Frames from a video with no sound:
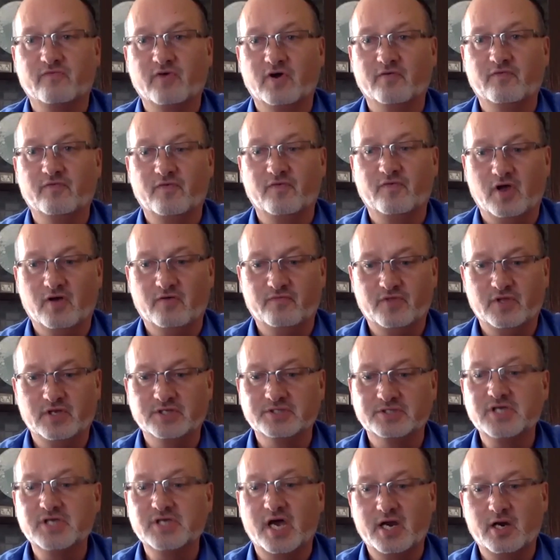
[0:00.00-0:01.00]
of the
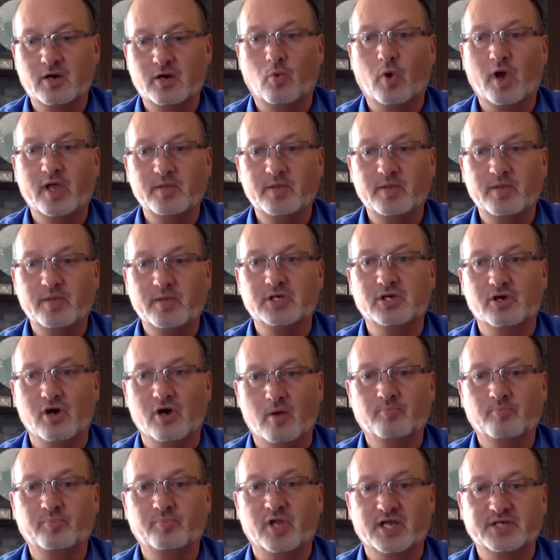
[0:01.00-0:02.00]
entire white bean
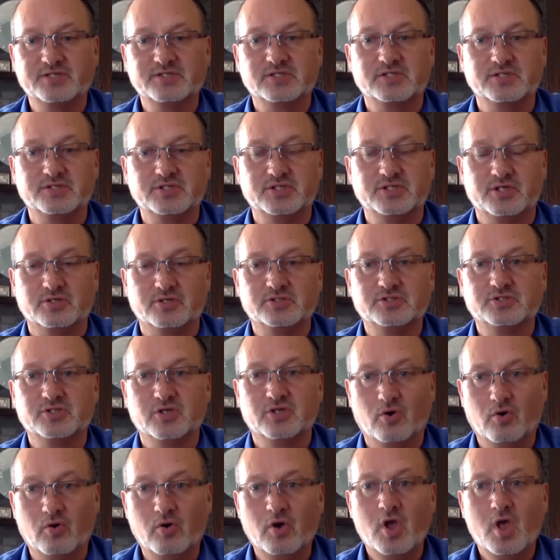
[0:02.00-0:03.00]
complex this year.
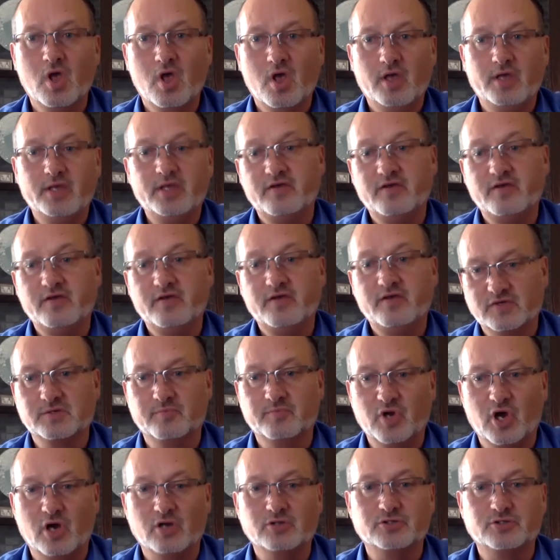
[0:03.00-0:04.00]
So even
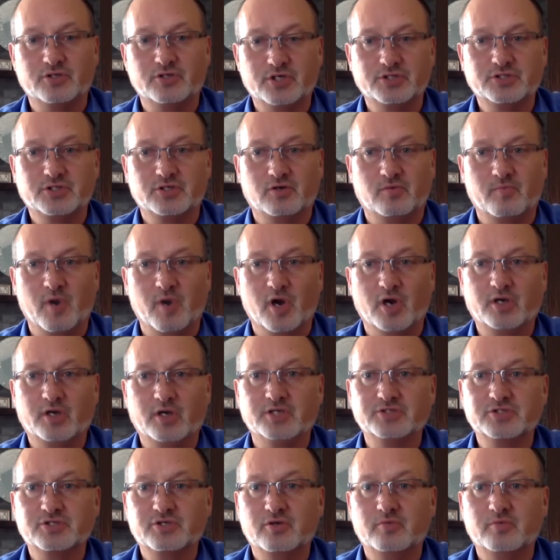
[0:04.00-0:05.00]
some non-traditional
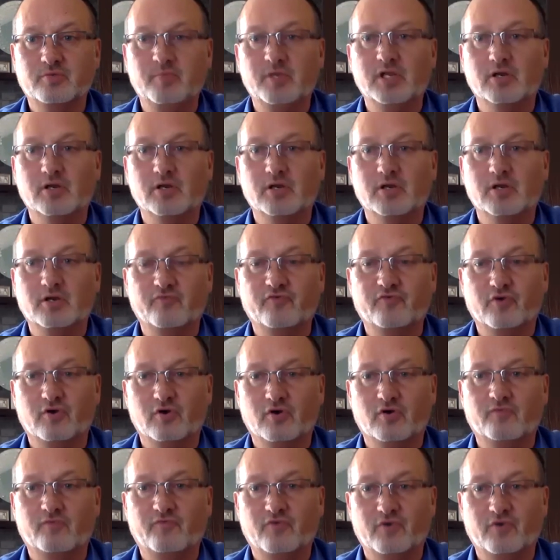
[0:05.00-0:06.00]
markets could be looking
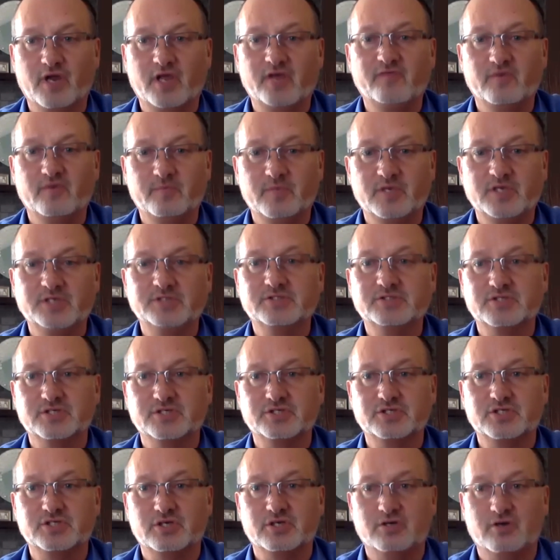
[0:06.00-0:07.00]
for navy beans
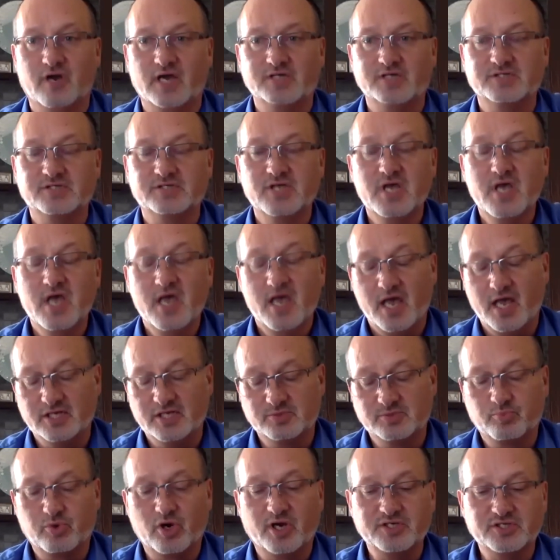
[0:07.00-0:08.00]
this year as
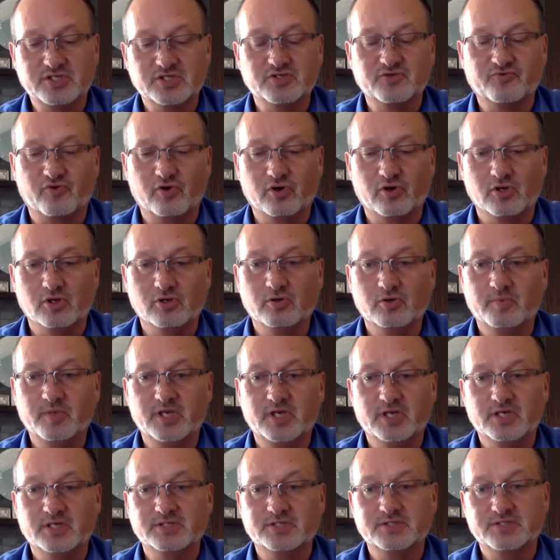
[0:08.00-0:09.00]
prices for
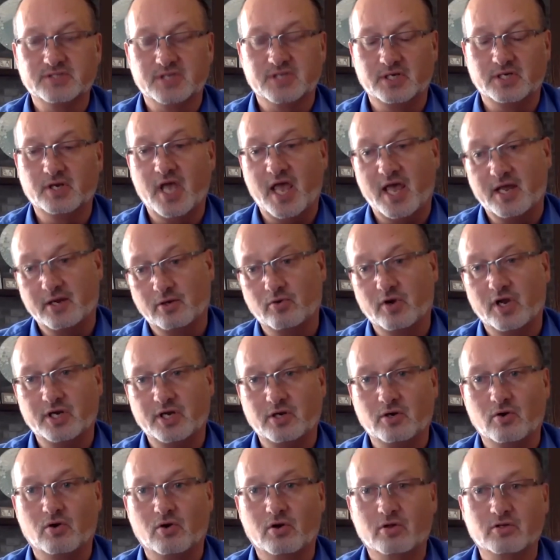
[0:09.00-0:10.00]
alubias and Great
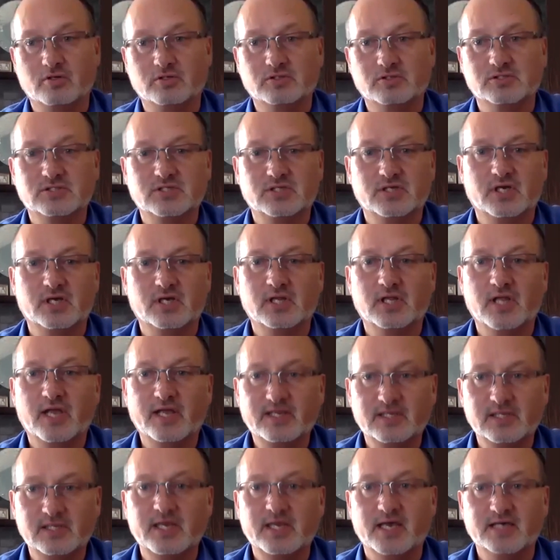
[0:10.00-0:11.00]
Northerns
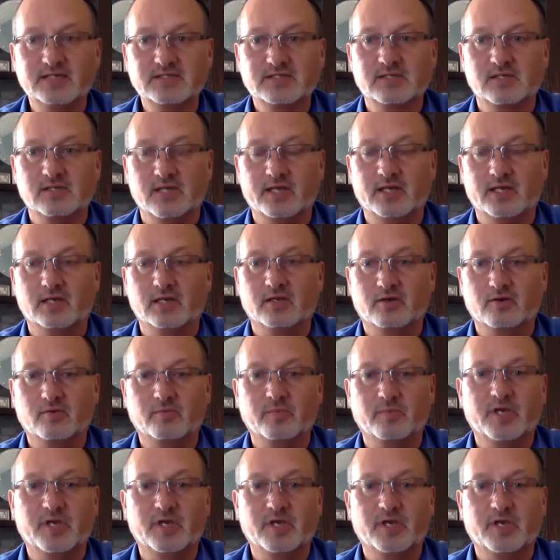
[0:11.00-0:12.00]
likely escalate a little
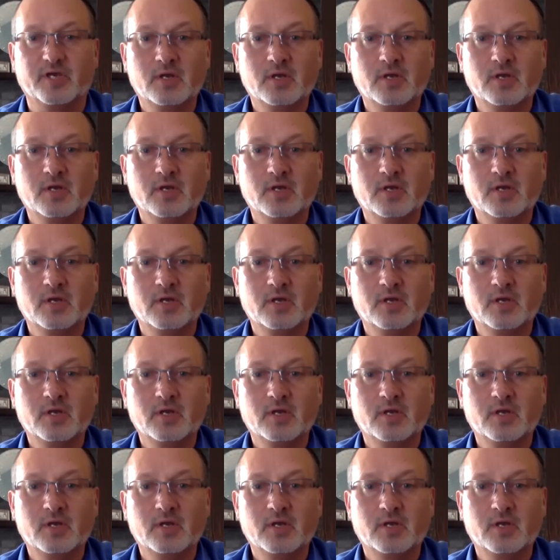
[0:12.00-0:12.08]
bit.